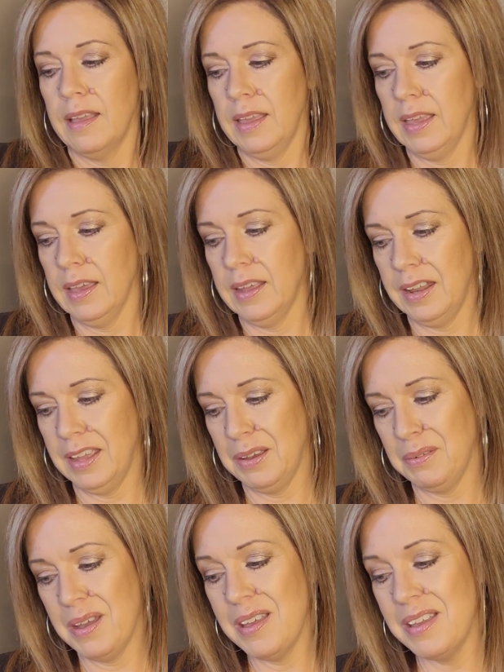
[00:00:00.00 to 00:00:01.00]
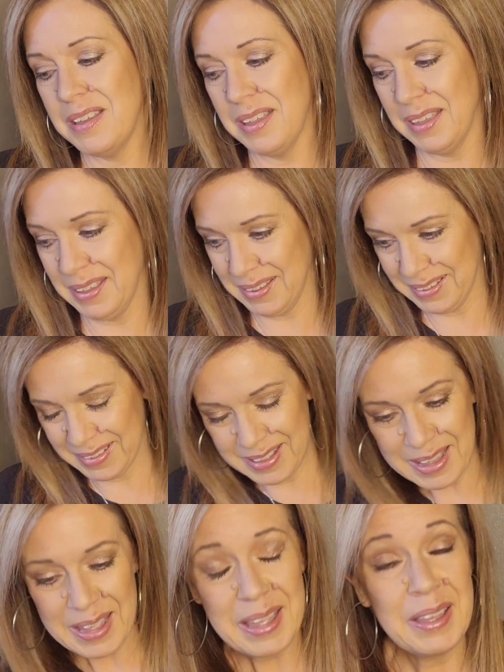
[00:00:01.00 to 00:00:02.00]
And it
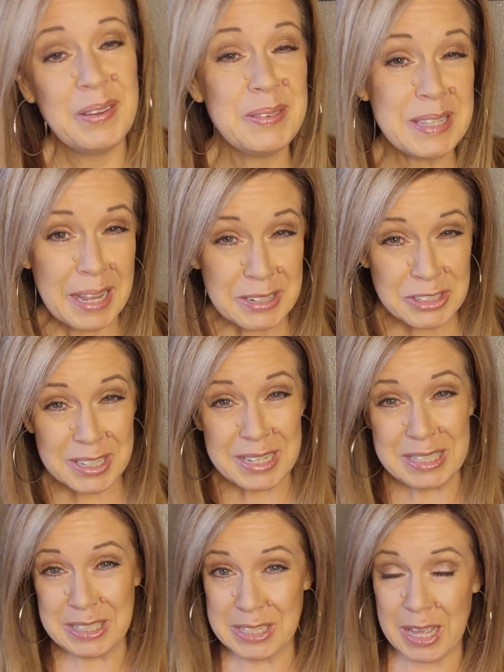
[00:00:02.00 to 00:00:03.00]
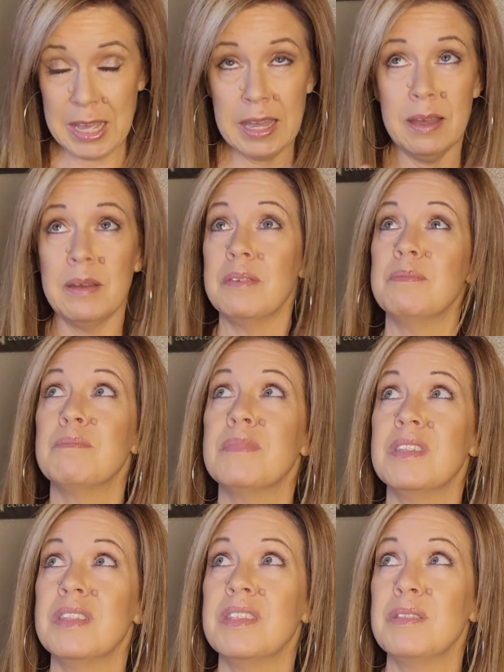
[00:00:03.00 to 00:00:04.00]
was actually
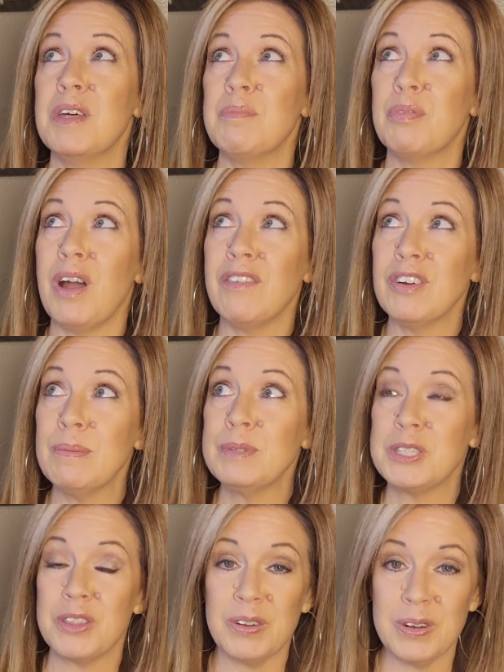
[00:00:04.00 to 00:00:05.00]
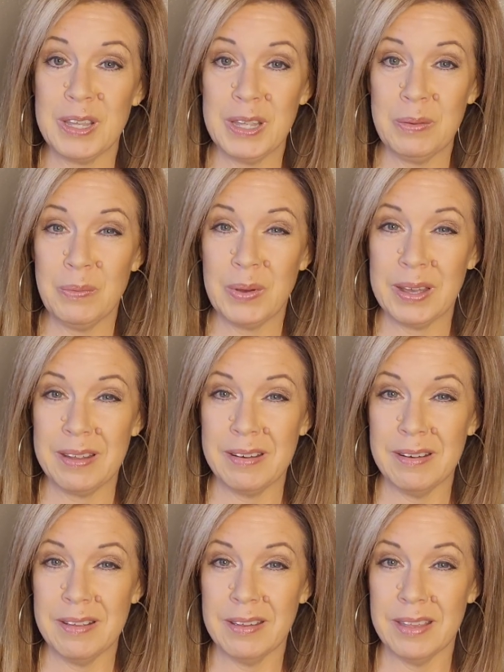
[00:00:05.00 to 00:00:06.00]
the Proverbs
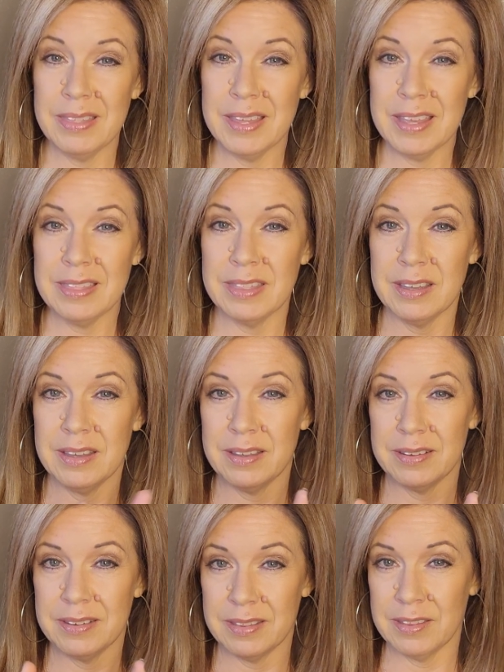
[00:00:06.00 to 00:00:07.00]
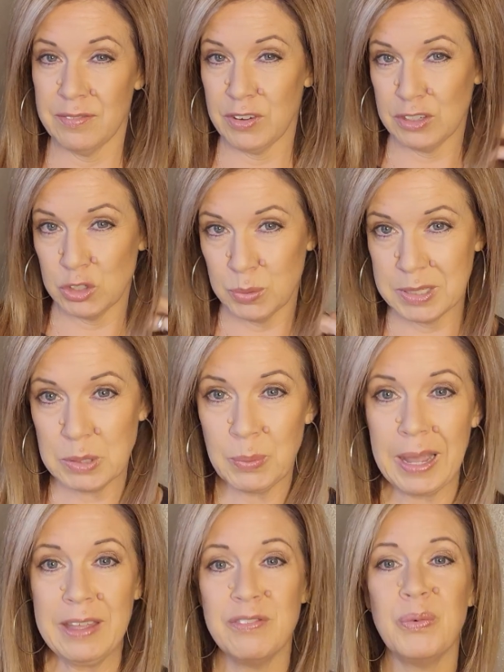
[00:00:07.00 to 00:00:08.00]
31, I think, the virtuous
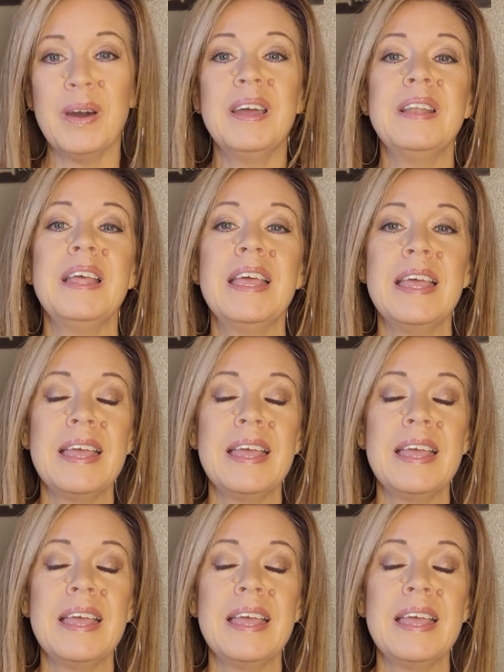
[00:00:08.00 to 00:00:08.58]
wife one.